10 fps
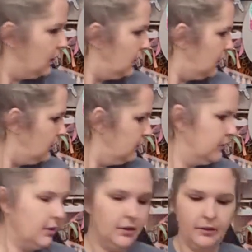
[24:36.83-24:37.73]
You
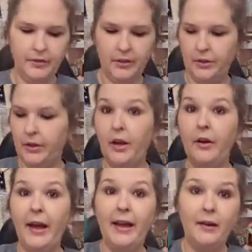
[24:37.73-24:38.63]
know, you live and learn.
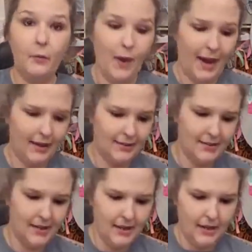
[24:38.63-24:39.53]
Okay,
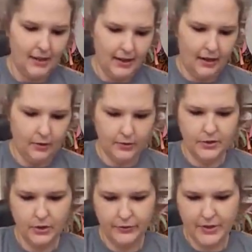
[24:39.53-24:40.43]
wax. Now,
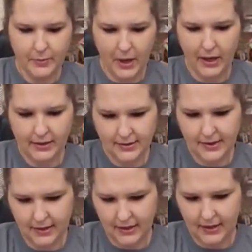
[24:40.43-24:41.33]
surface wax
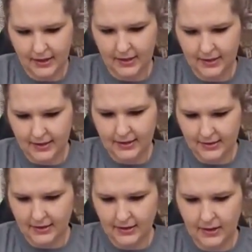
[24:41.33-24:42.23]

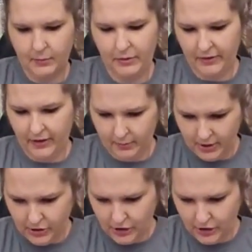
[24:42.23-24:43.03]
can be found in my